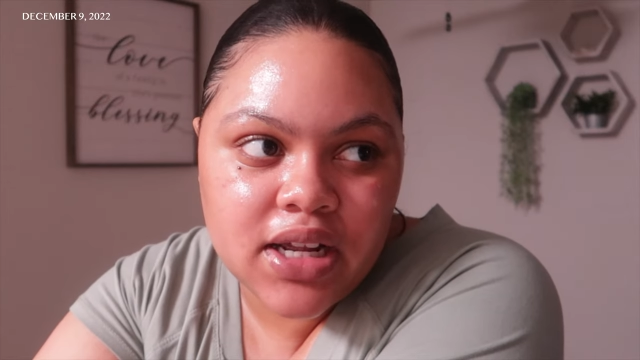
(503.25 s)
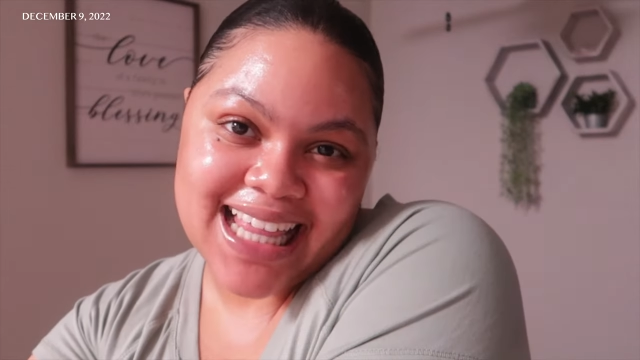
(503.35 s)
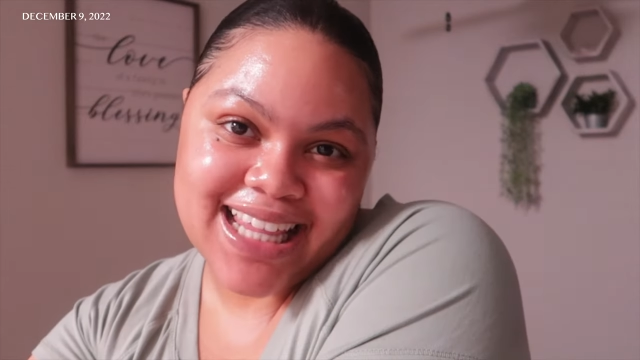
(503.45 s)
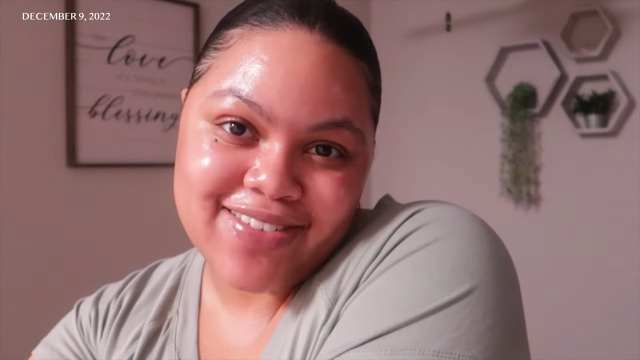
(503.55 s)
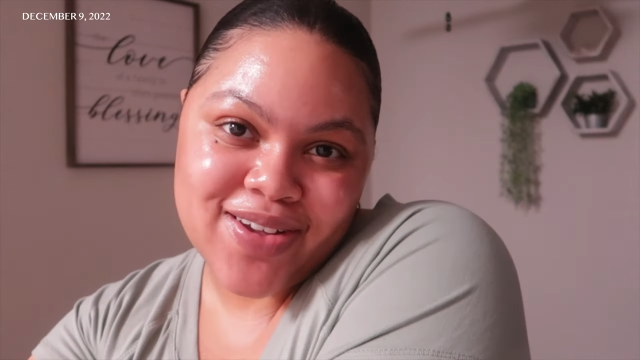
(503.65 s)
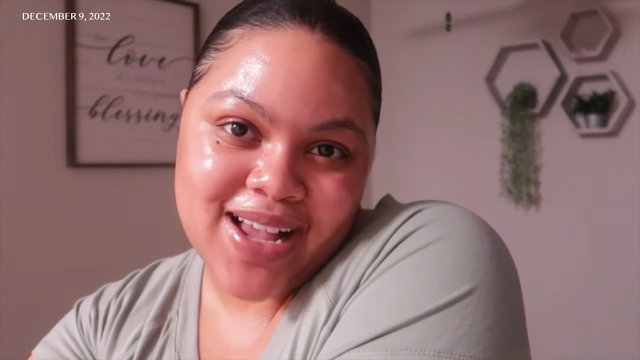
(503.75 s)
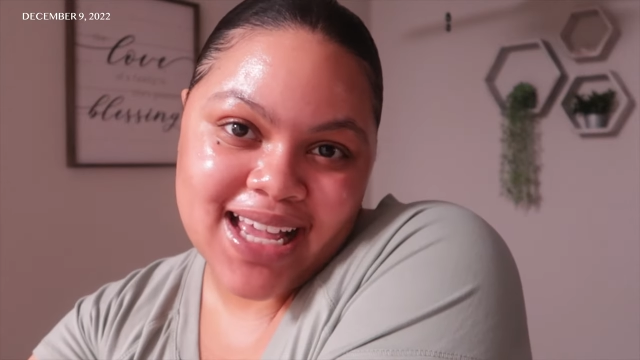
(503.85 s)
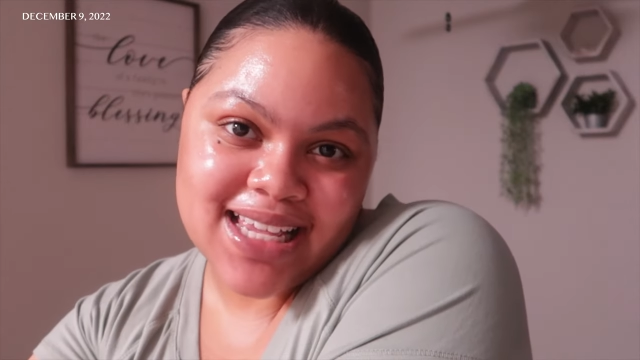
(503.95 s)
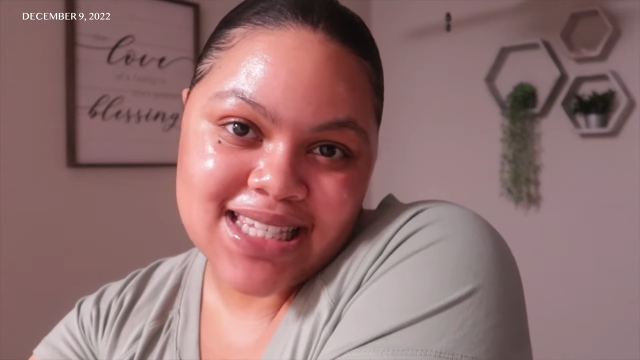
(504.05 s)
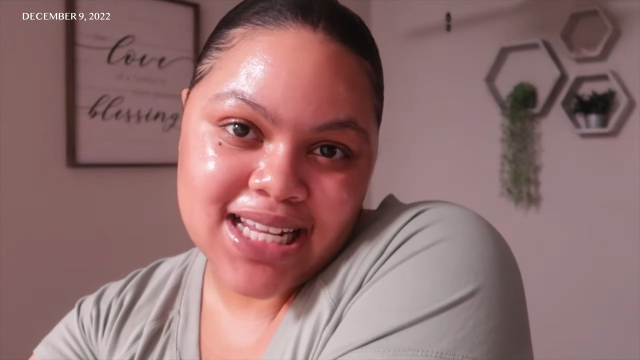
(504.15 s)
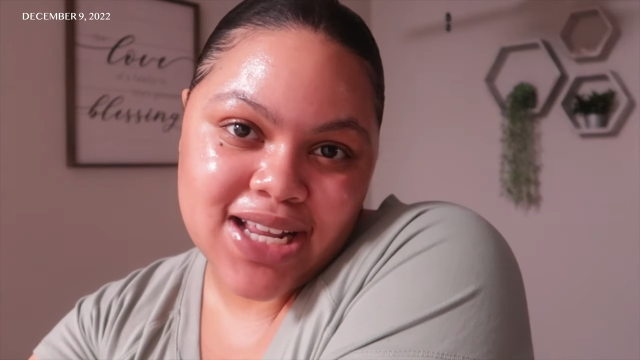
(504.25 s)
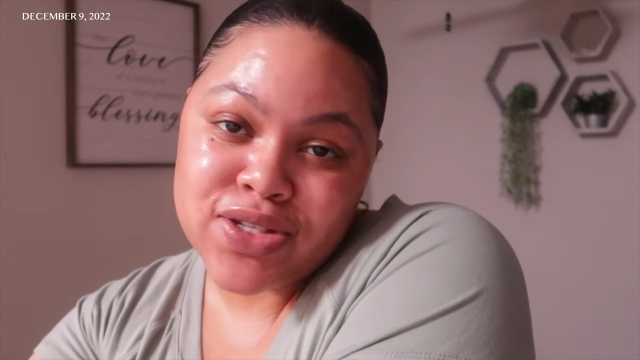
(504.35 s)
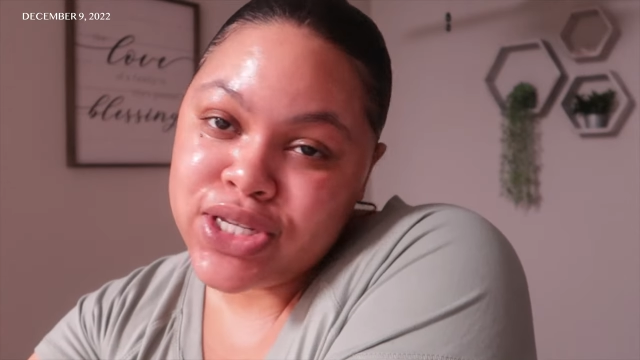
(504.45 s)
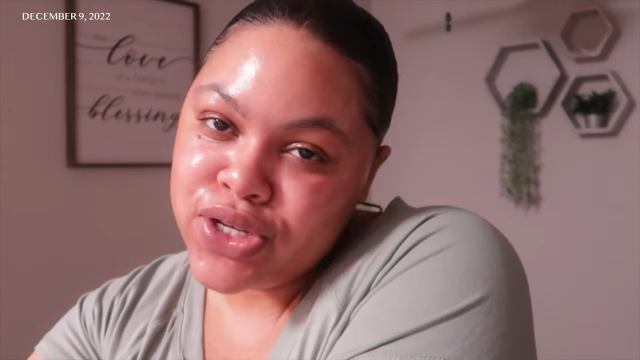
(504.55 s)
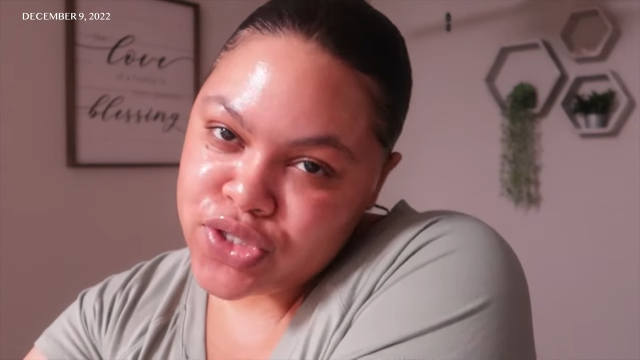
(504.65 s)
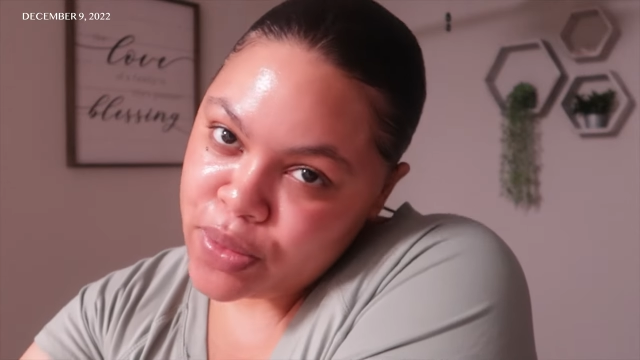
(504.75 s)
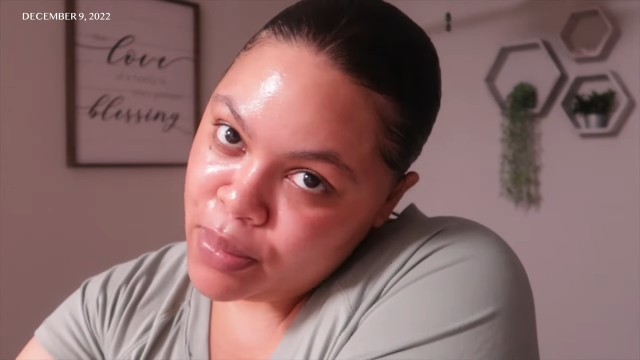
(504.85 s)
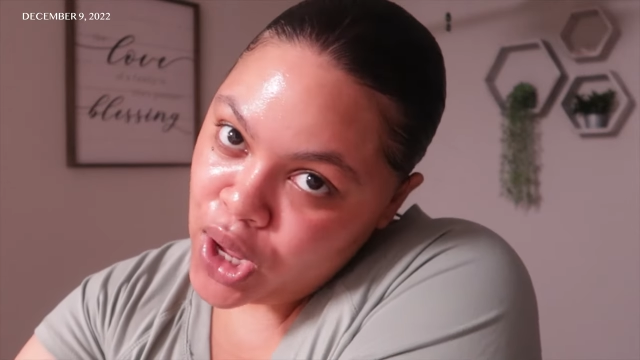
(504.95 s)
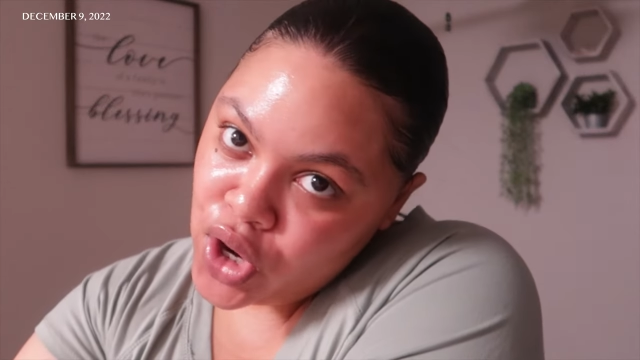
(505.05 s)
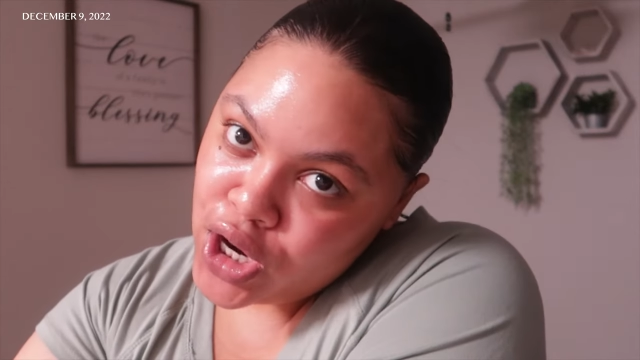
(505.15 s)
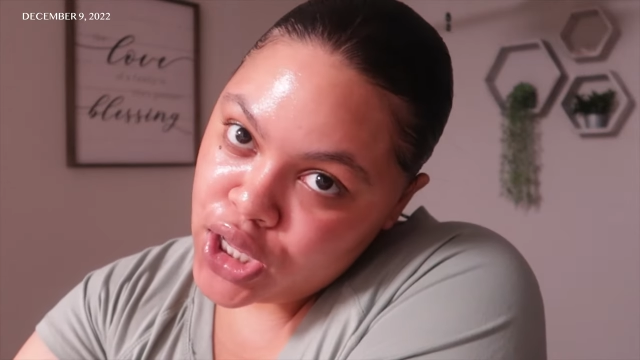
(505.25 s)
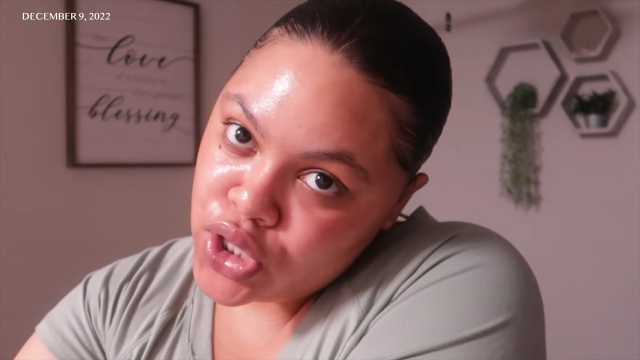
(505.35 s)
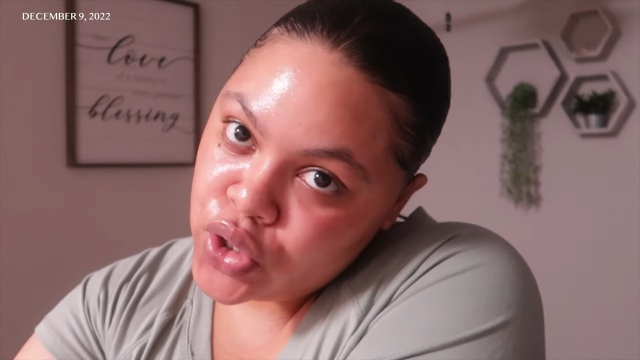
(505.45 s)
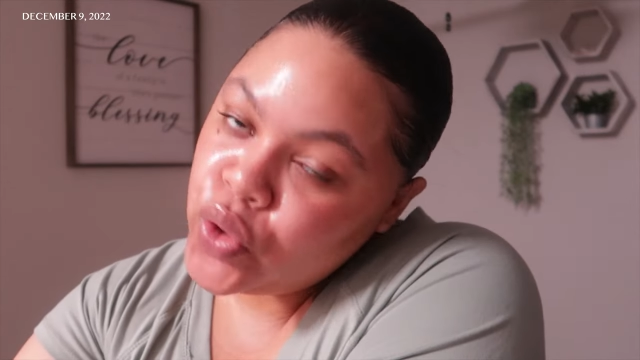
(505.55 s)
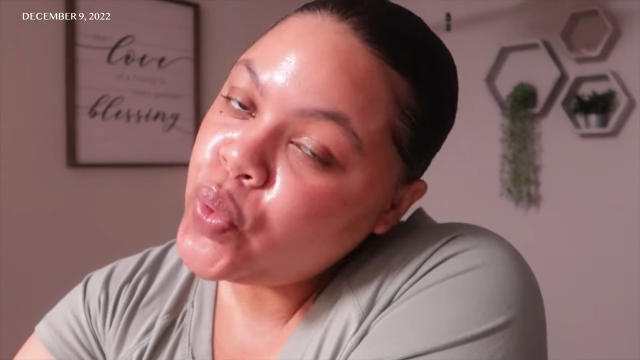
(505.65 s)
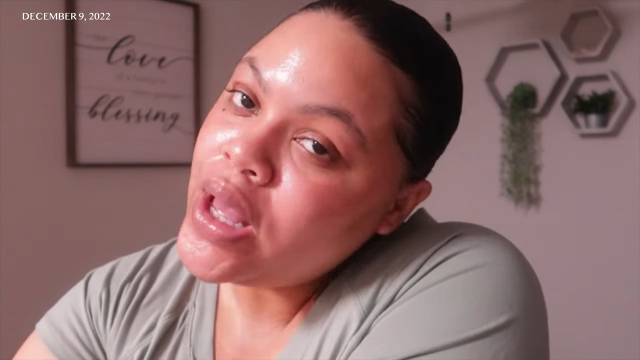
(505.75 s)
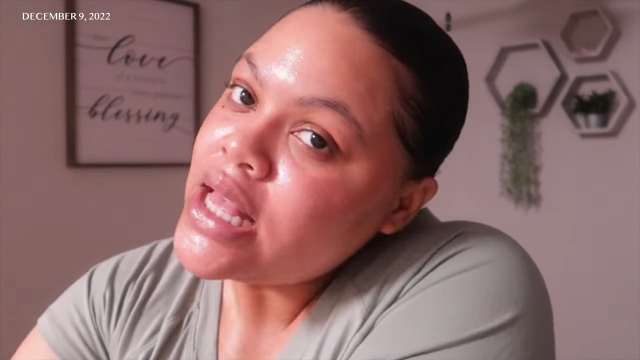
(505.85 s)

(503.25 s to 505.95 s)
I love you guys and I'll see you tomorrow.